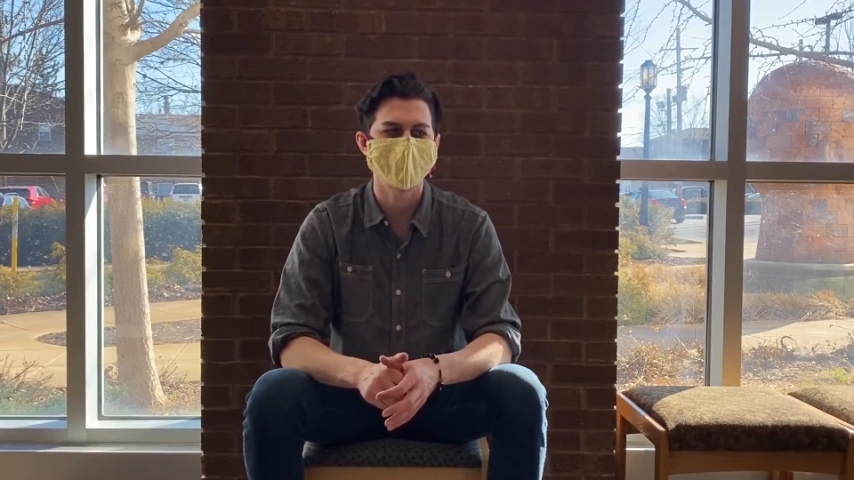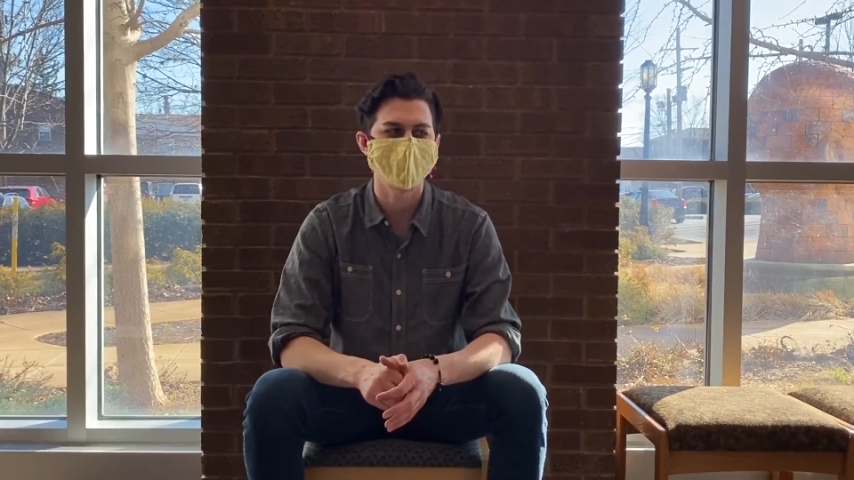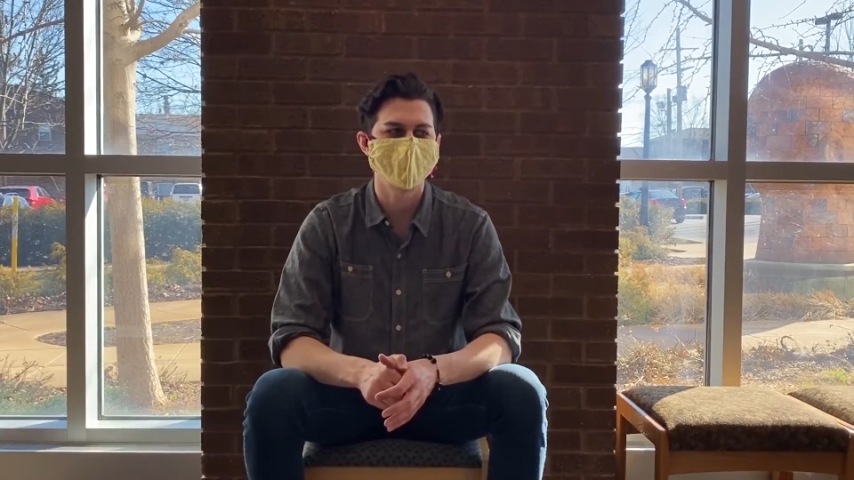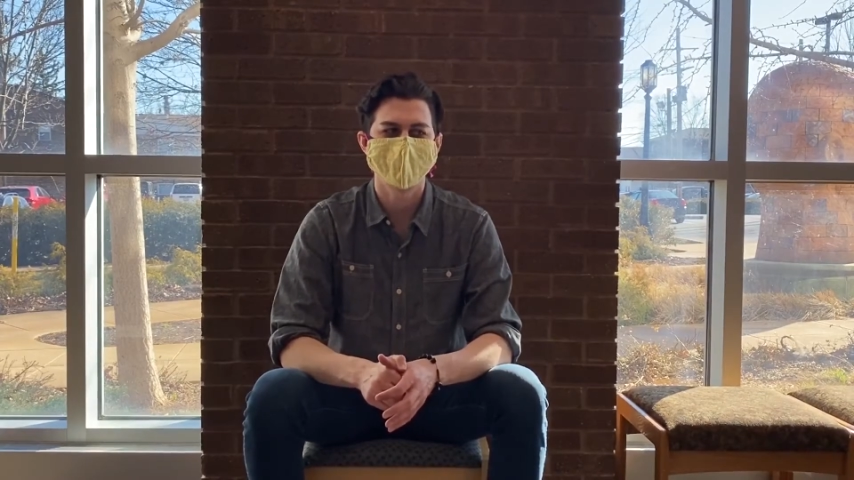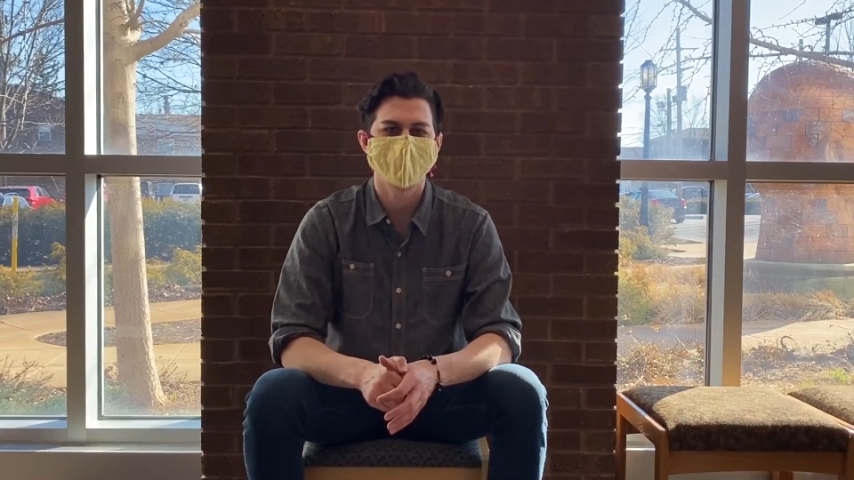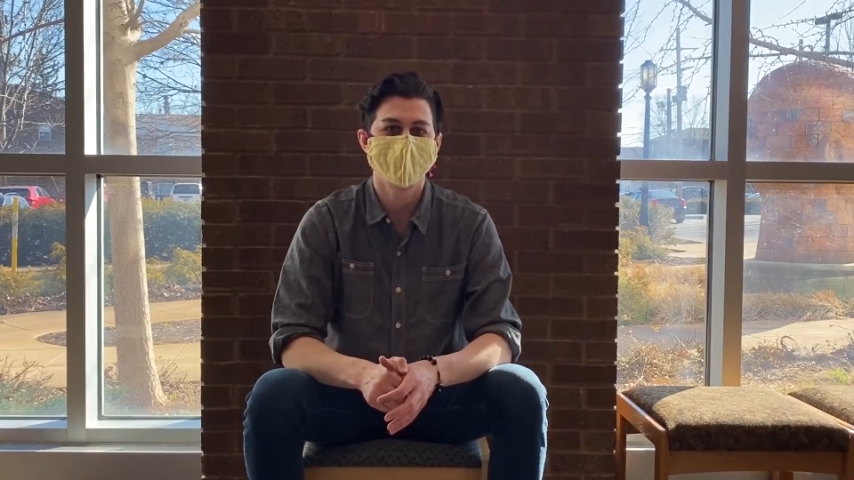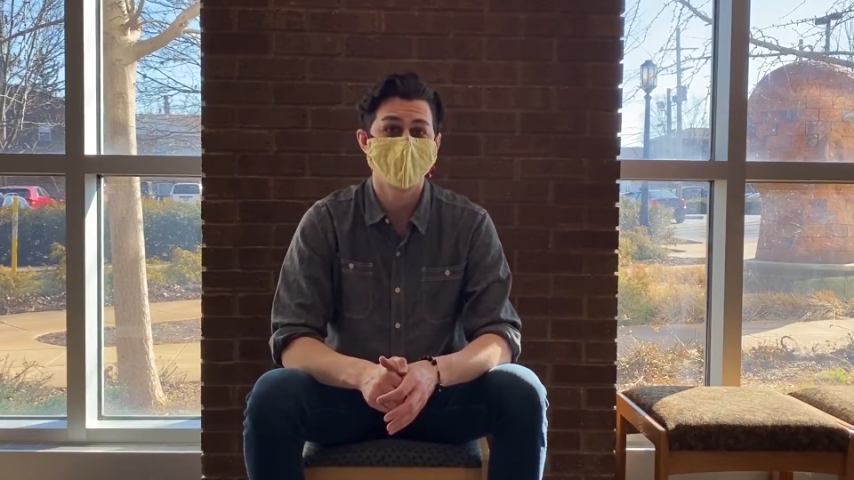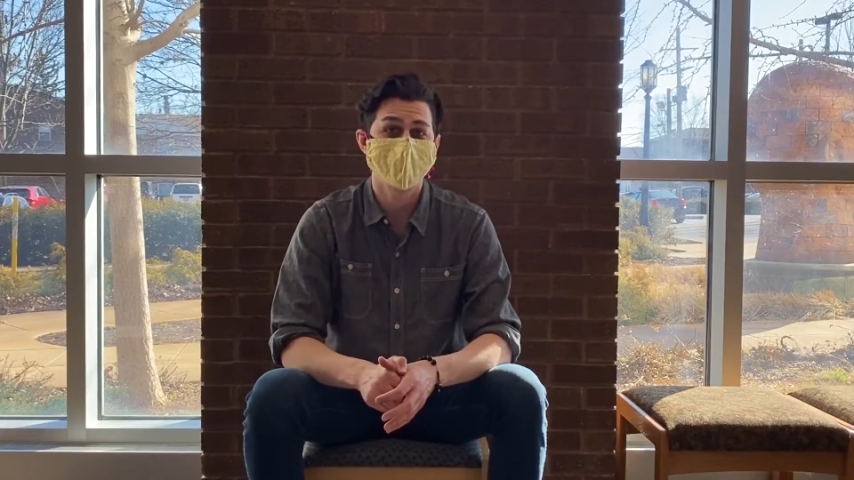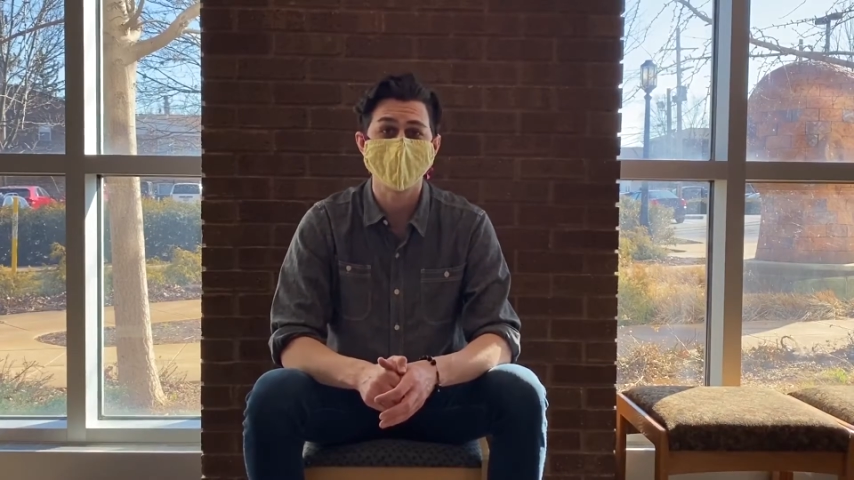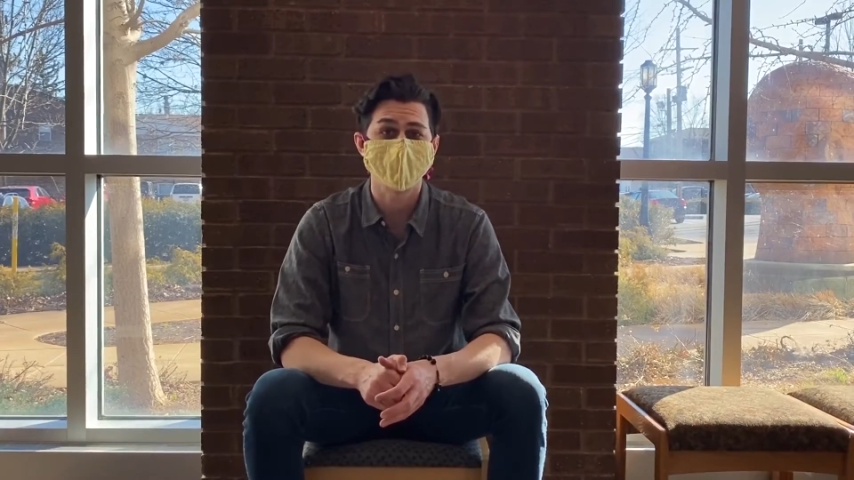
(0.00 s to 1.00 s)
in
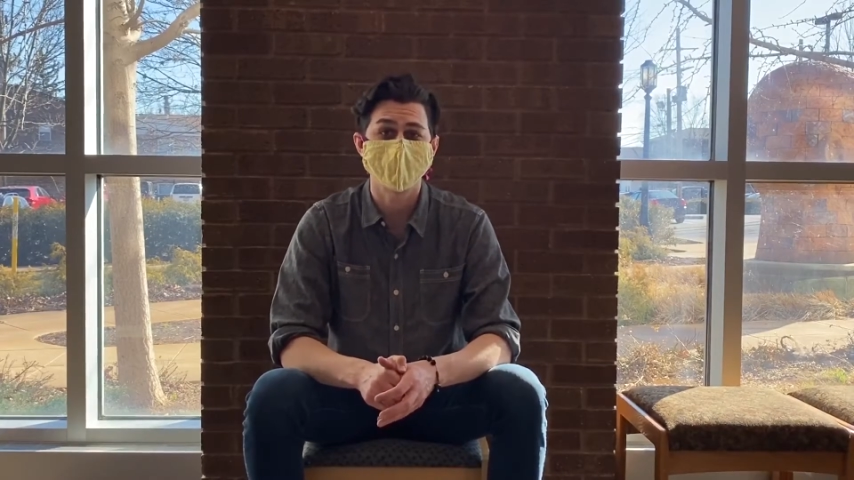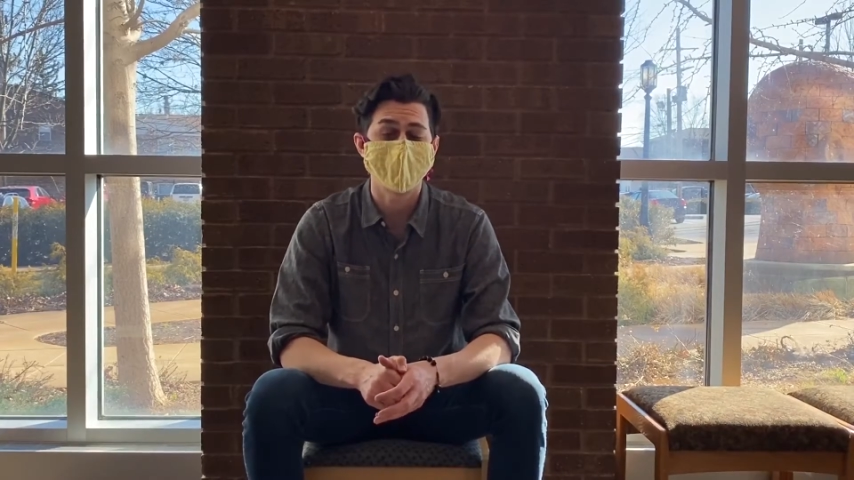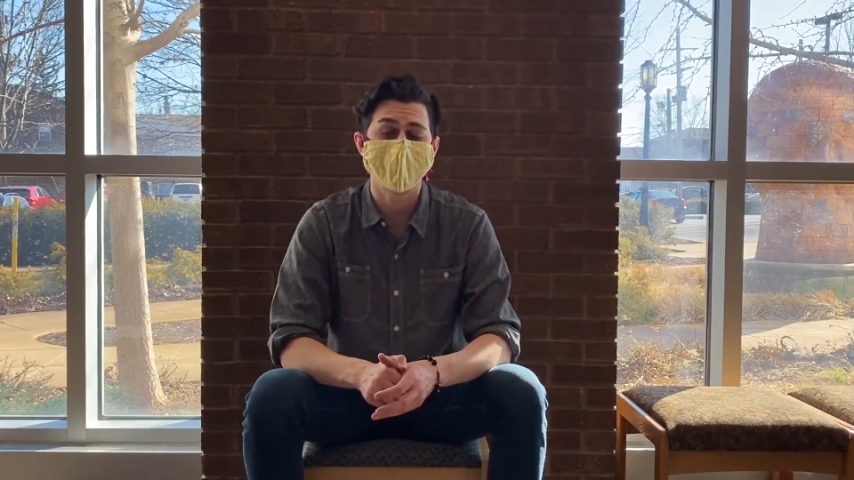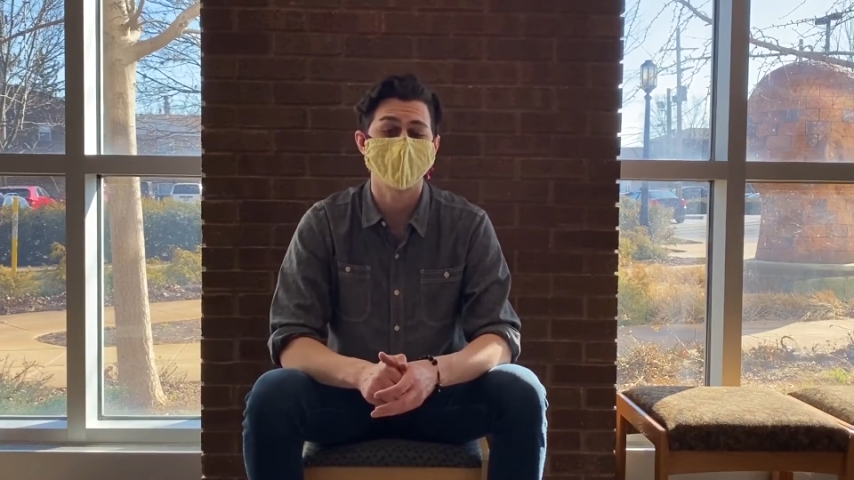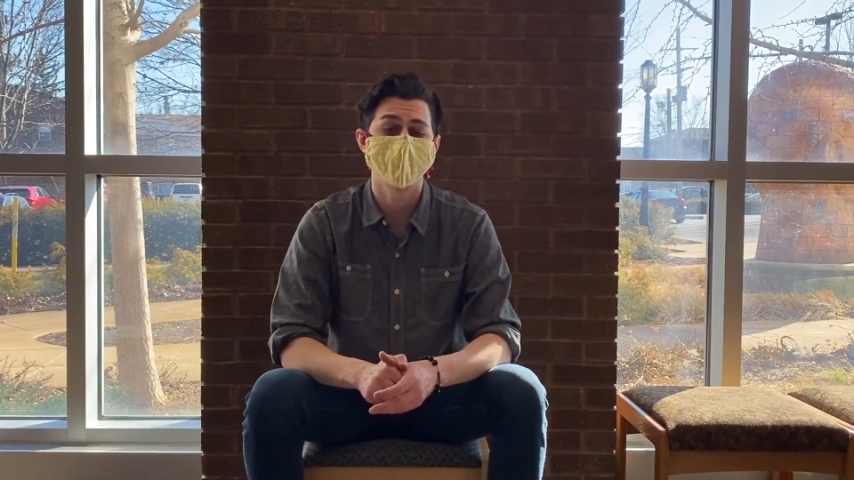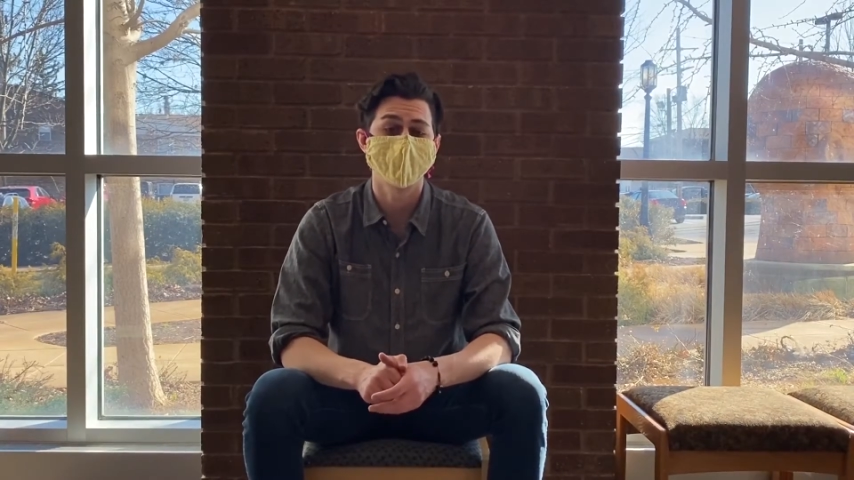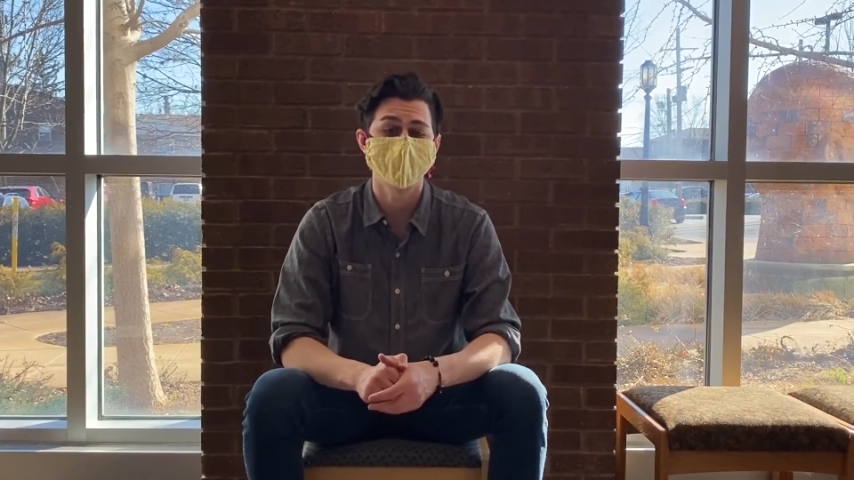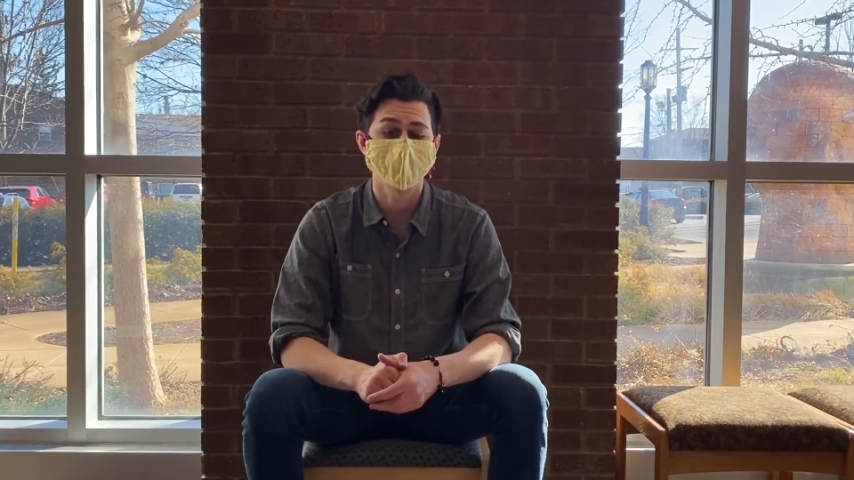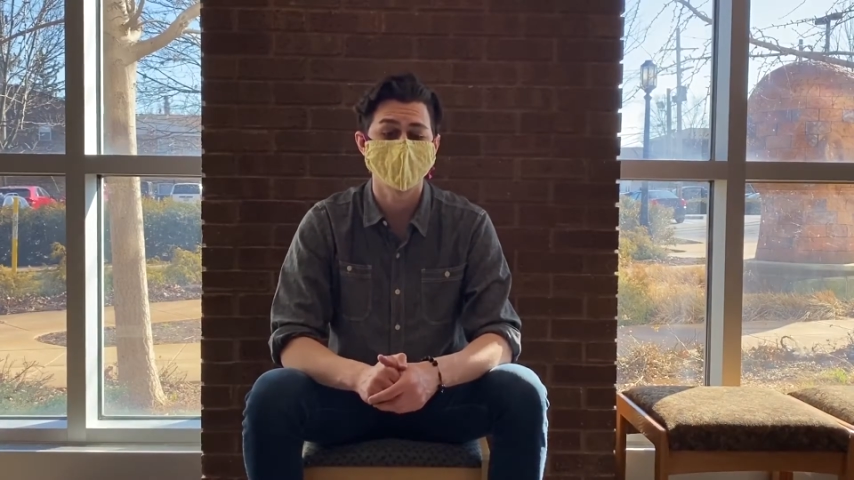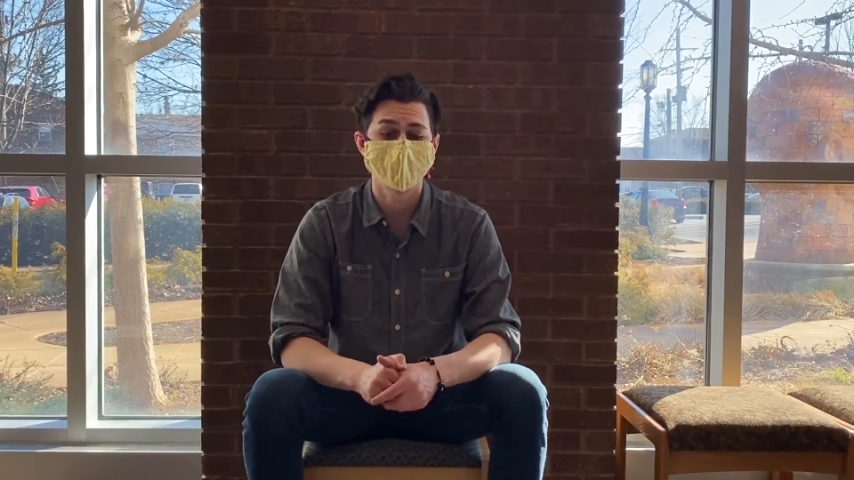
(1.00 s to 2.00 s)
video chat
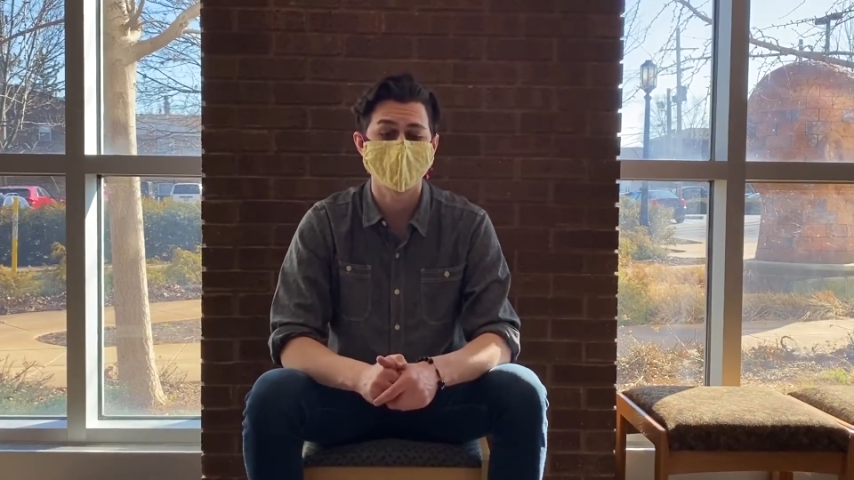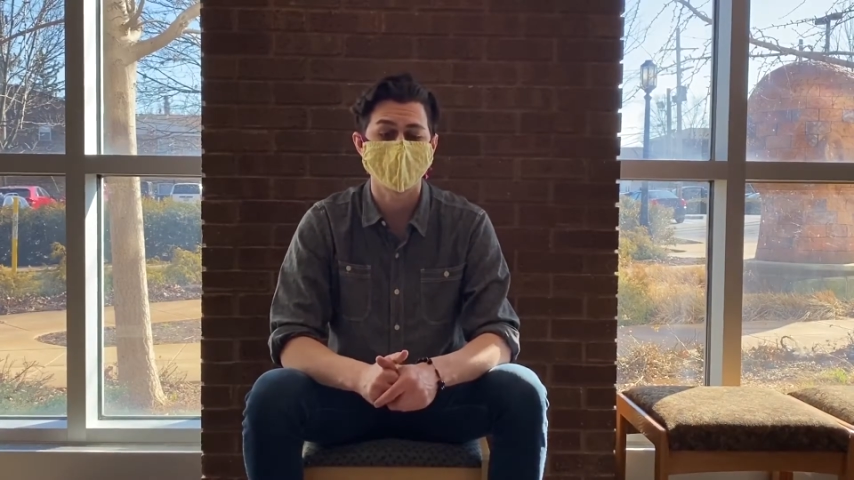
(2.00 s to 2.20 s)
rooms.